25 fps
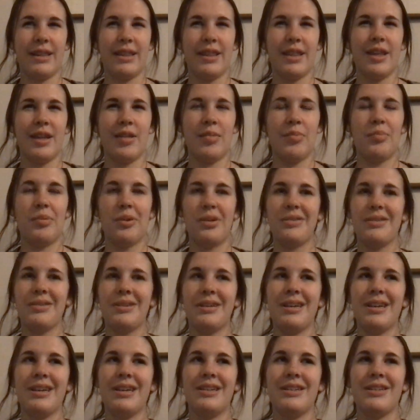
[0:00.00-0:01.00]
the
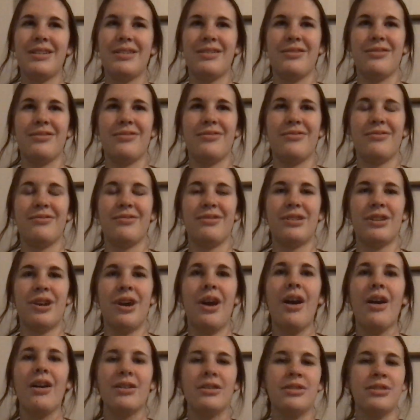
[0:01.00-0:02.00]
ability to
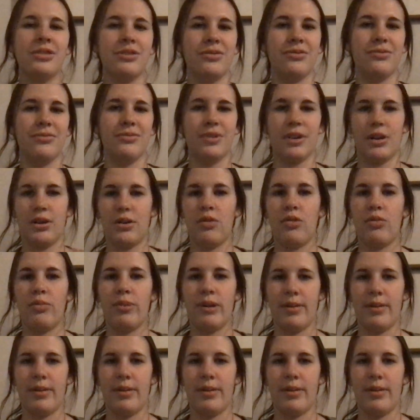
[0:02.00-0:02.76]
talk to the whole